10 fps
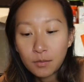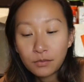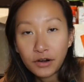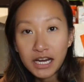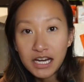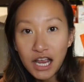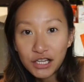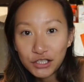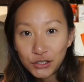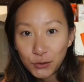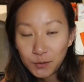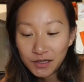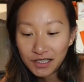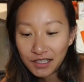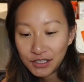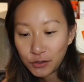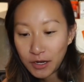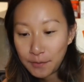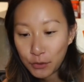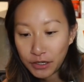Bring soup to
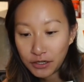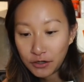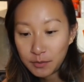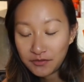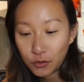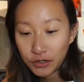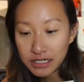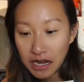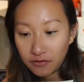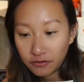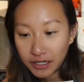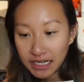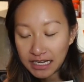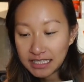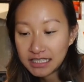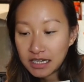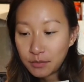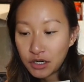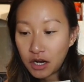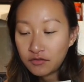a boil before covering and
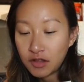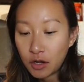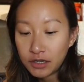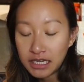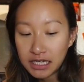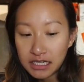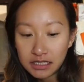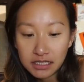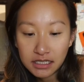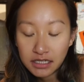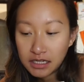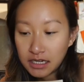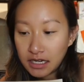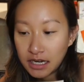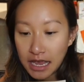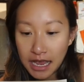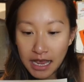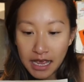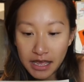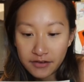simmer on low heat.
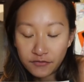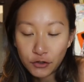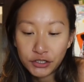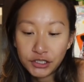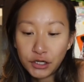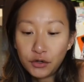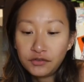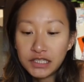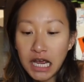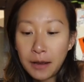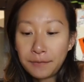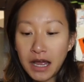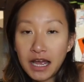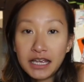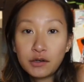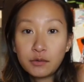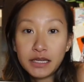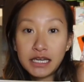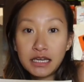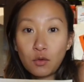And for stove top pot, it will
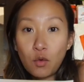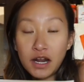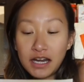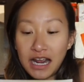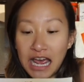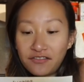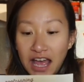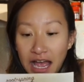be one and a half